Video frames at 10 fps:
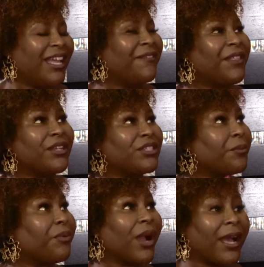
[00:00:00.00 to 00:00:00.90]
If there's
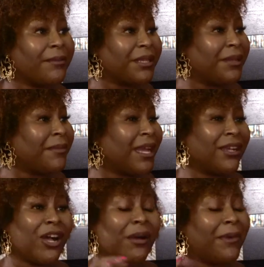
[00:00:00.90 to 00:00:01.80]
a problem, I
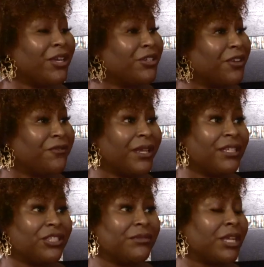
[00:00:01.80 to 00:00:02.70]
can call my girlfriend
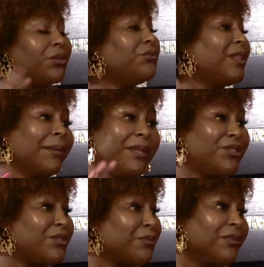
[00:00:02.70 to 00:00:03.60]
and she was like, oh, let me do
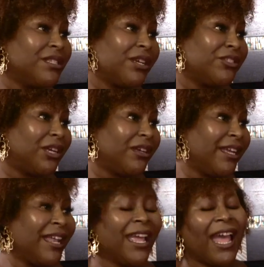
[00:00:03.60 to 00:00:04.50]
some research on
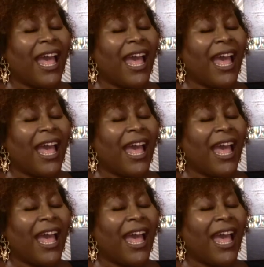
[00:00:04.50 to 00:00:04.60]
it.